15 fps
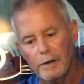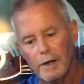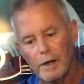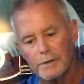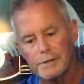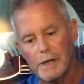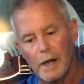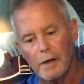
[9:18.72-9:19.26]
The
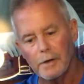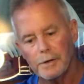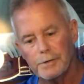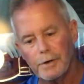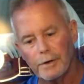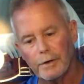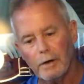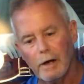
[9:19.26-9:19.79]
outside of the
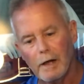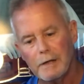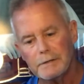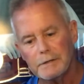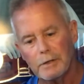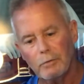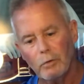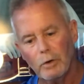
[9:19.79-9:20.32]
trigger
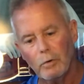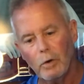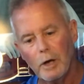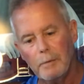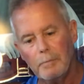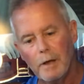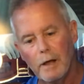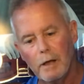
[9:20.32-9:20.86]
housing we
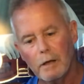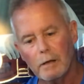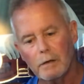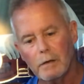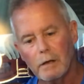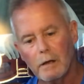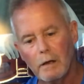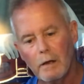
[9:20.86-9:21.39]
wipe down,
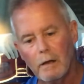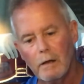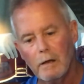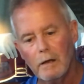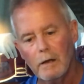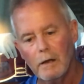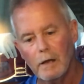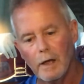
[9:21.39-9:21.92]

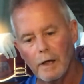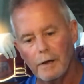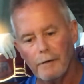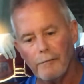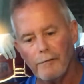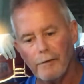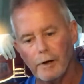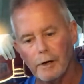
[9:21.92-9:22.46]
and
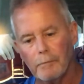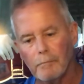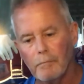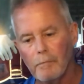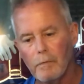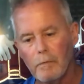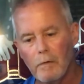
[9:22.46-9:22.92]
the frame.